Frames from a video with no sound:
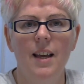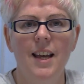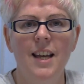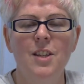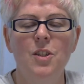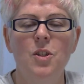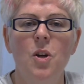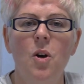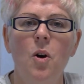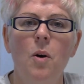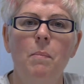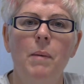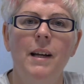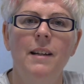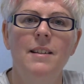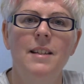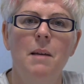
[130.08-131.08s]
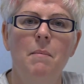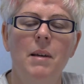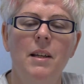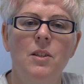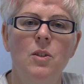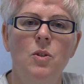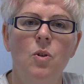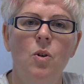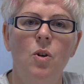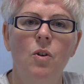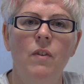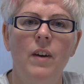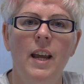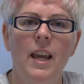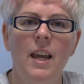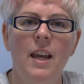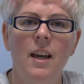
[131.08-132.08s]
Is your pandemic
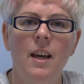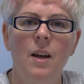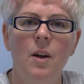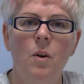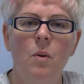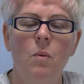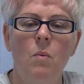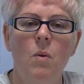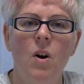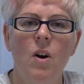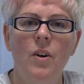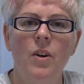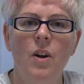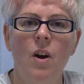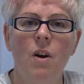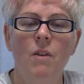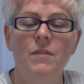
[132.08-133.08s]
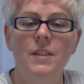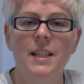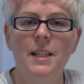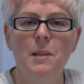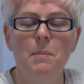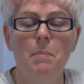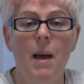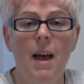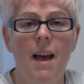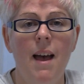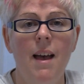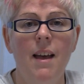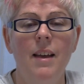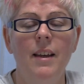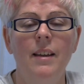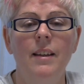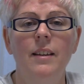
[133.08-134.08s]
story one of
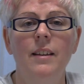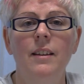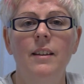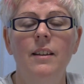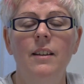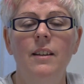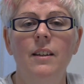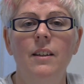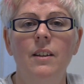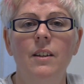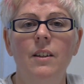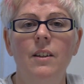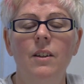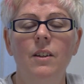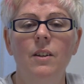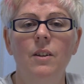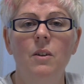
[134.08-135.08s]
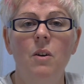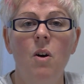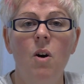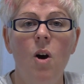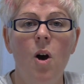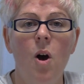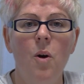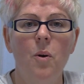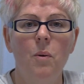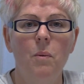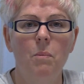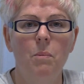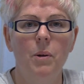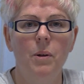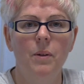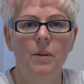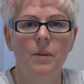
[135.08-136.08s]
despair or hope?